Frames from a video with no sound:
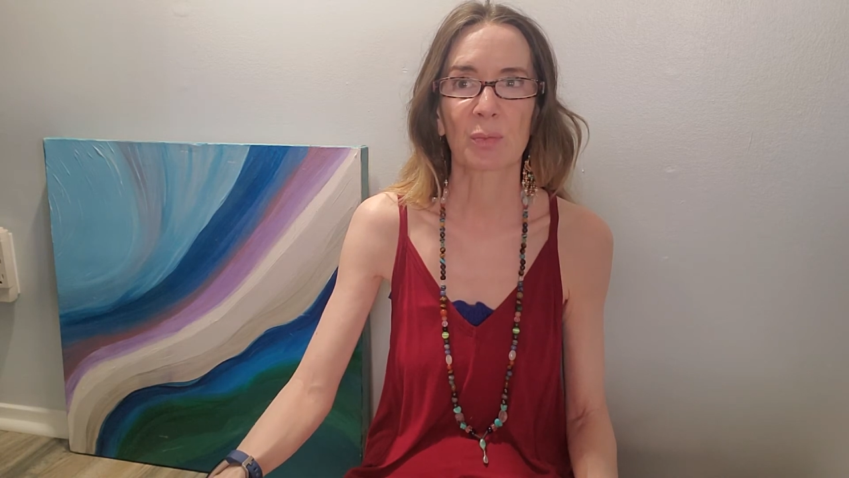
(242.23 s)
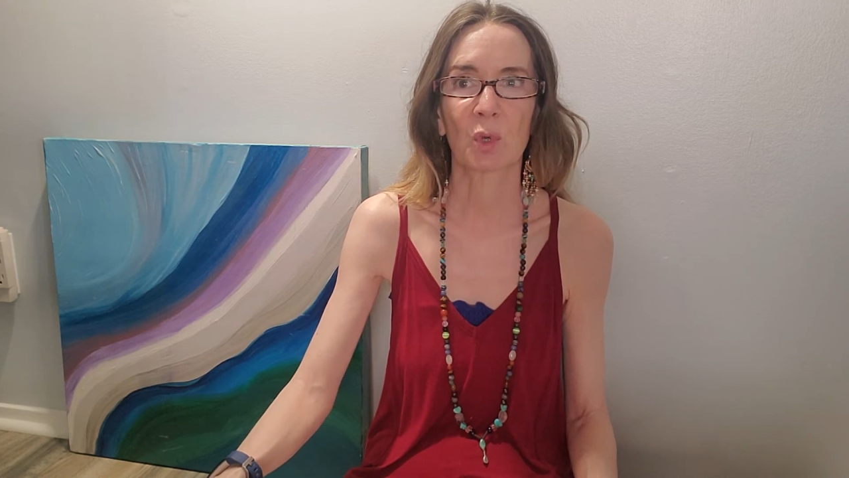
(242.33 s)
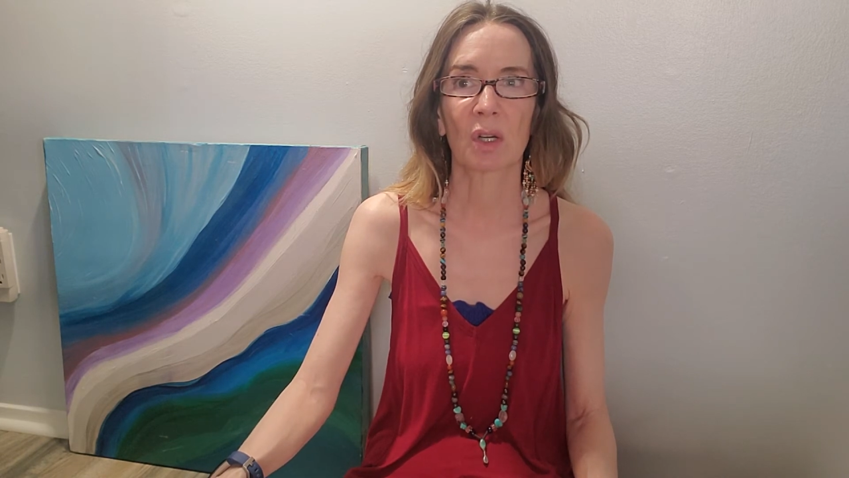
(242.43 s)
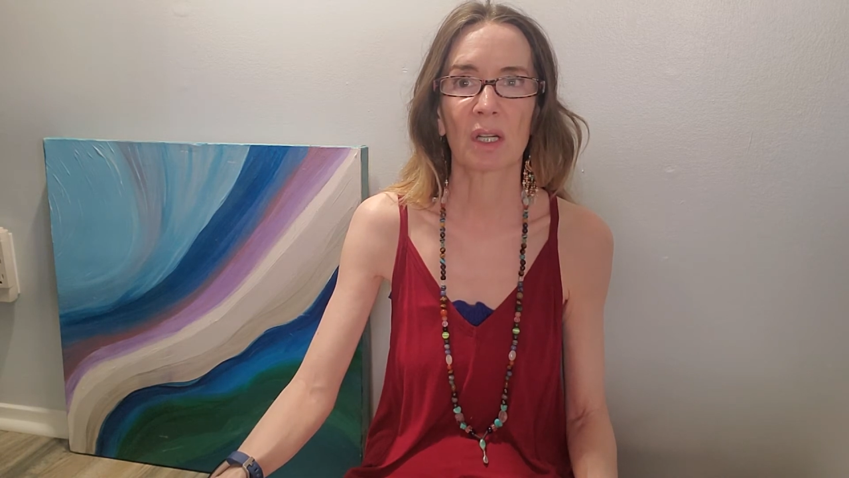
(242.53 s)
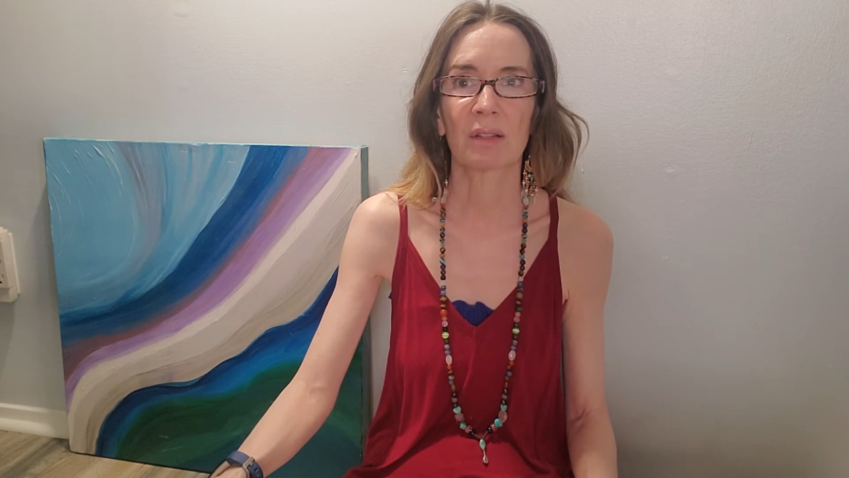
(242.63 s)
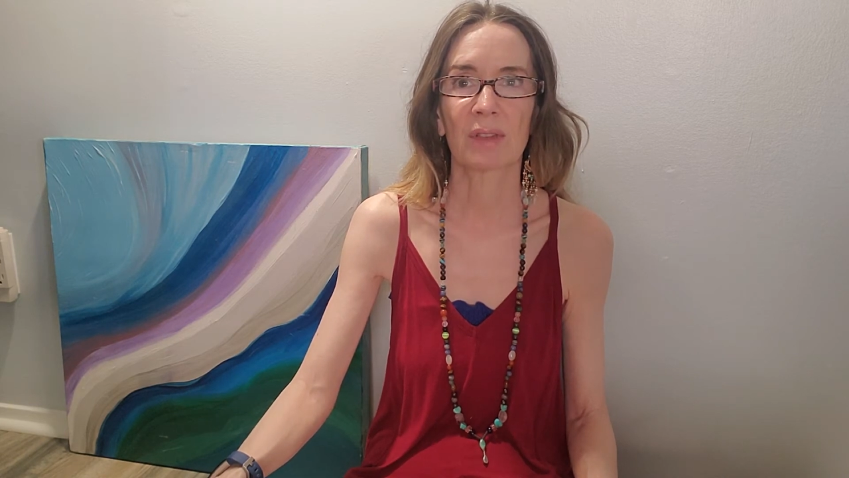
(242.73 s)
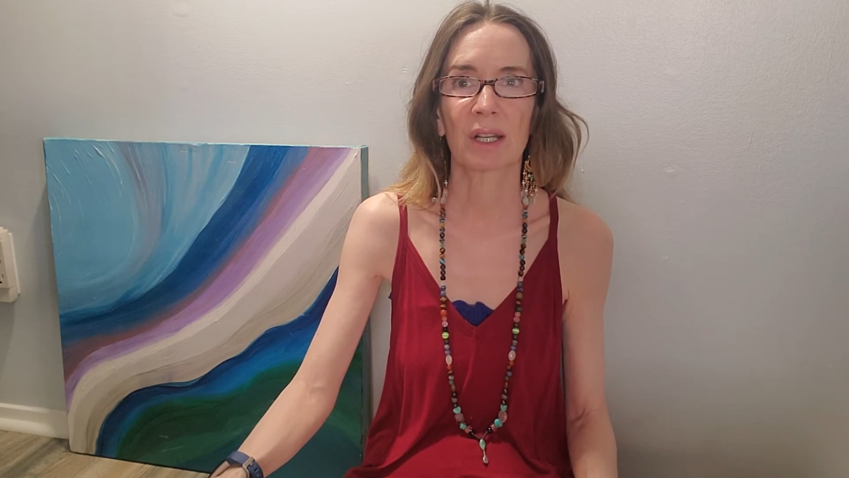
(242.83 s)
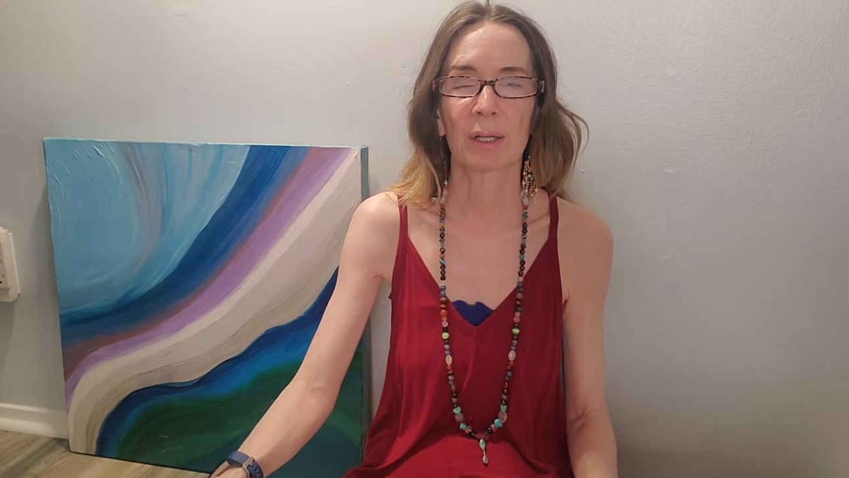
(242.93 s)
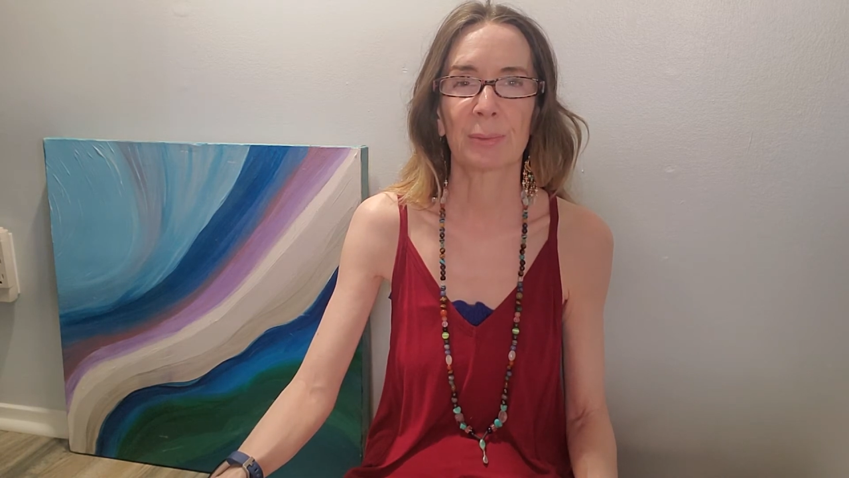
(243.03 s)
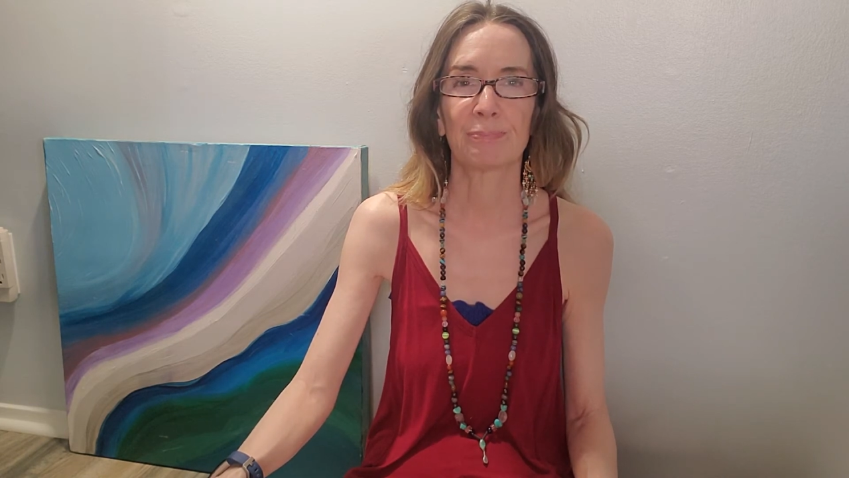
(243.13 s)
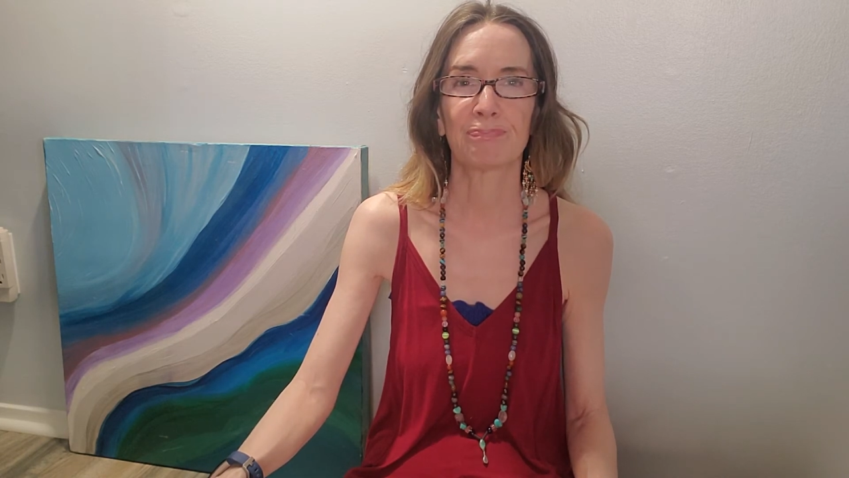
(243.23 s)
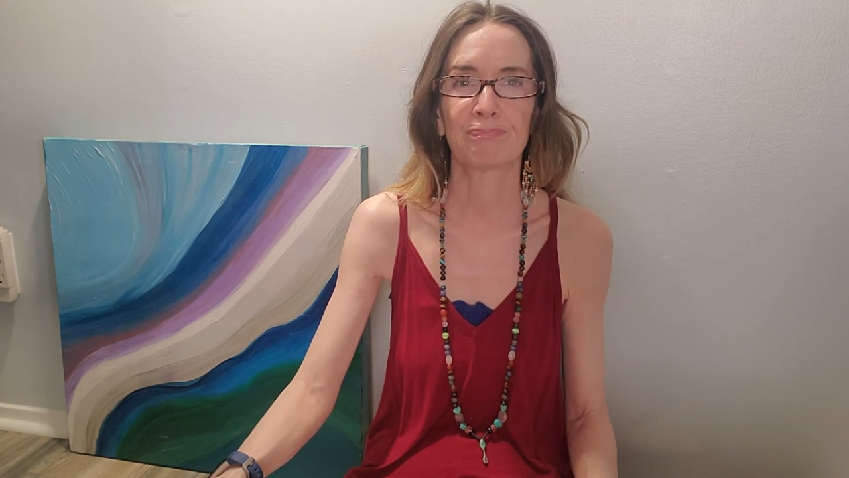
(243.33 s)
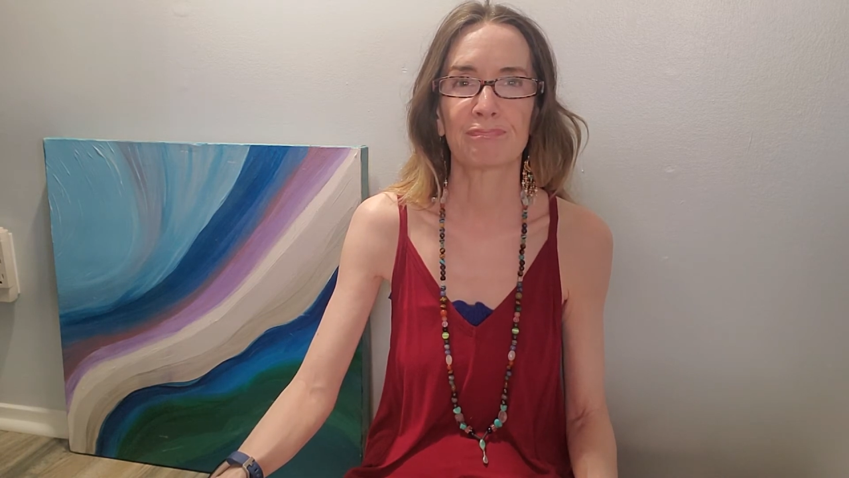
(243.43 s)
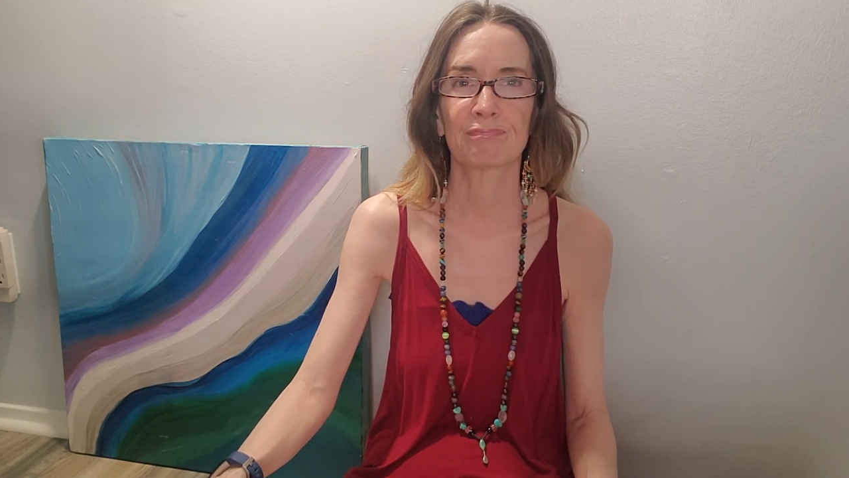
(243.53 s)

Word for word: more of um,